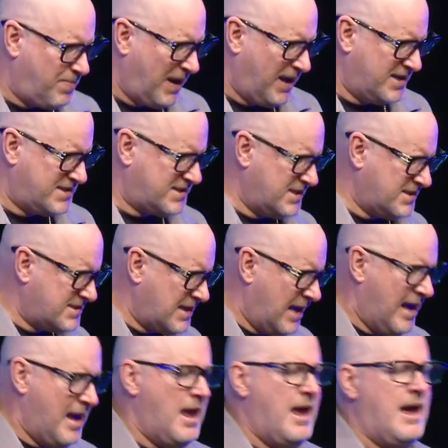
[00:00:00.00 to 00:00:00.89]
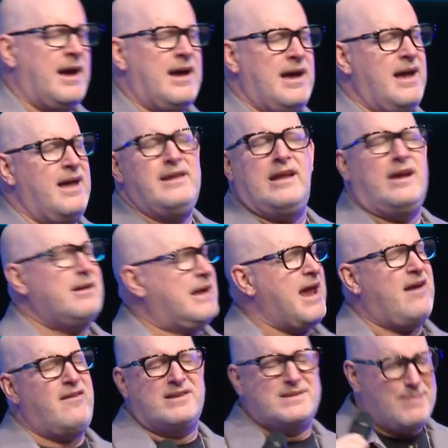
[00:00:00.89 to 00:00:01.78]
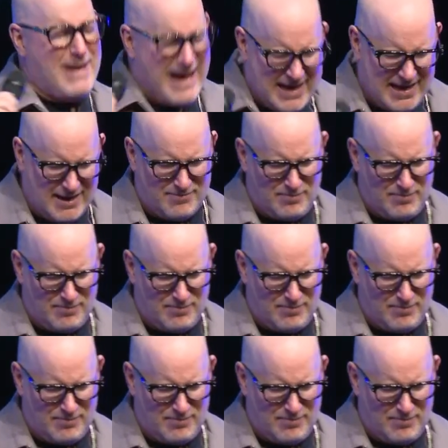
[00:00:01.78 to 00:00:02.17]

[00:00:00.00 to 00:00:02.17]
places uh, and our charismatic